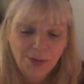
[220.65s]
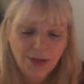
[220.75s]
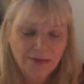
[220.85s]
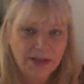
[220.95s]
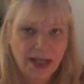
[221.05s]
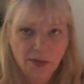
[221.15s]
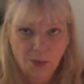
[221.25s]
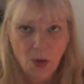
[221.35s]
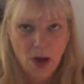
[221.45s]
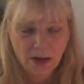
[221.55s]
We have the Ten of
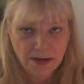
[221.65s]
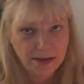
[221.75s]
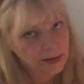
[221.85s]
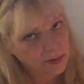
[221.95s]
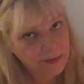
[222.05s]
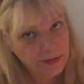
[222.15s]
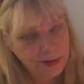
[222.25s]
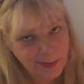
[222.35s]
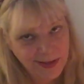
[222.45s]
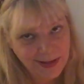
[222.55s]
Wands in the
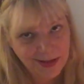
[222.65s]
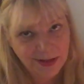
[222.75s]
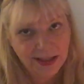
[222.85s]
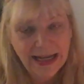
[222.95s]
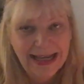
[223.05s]
reverse position.